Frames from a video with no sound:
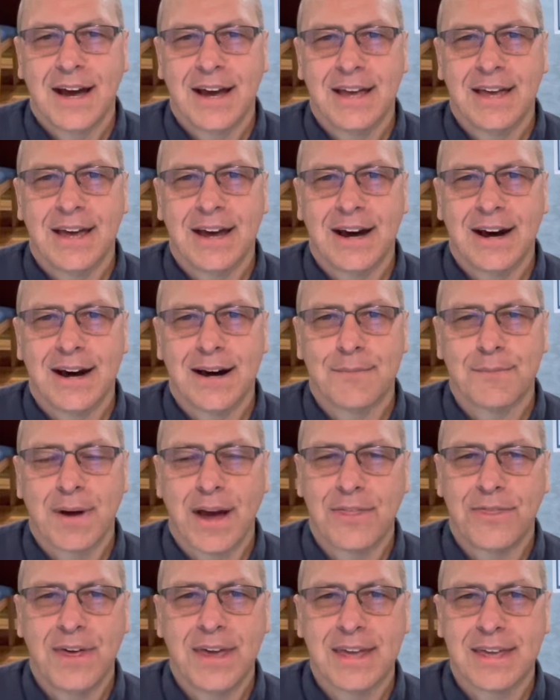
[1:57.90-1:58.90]
I
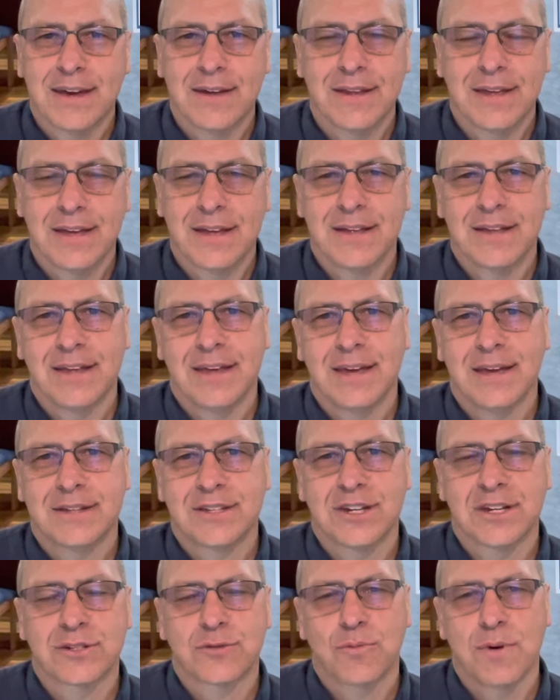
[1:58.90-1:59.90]
think it
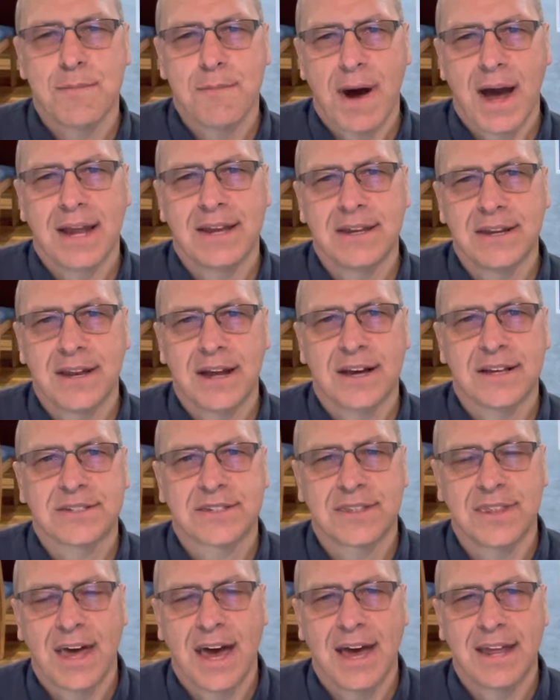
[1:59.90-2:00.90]
just reminded us
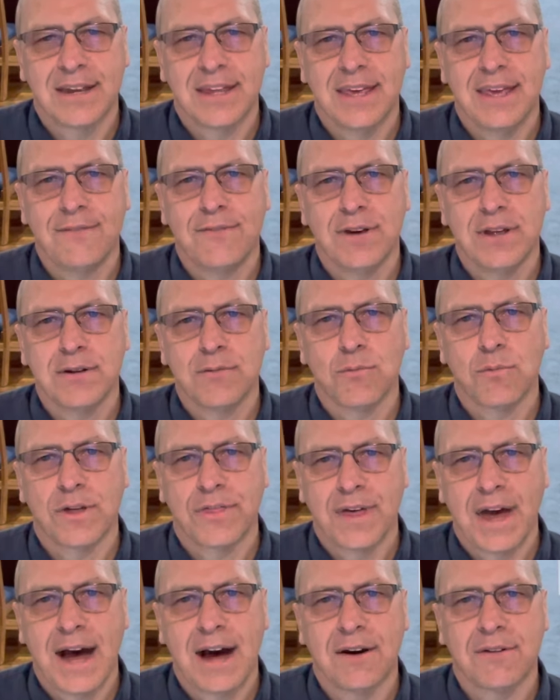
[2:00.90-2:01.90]
that even
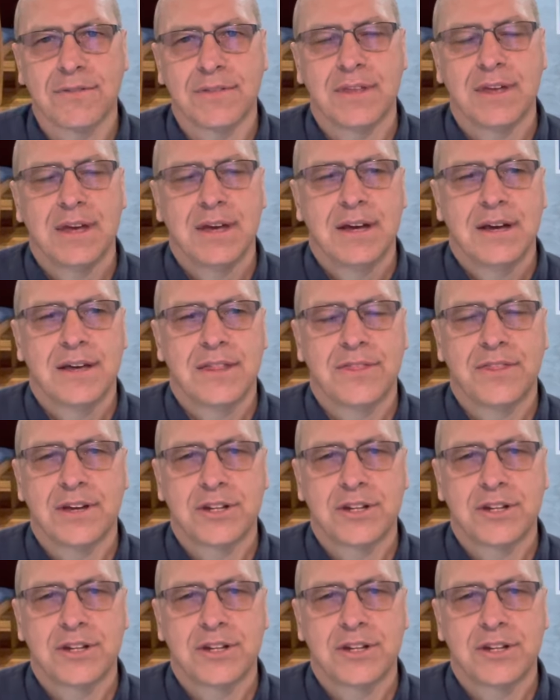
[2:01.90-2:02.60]
without the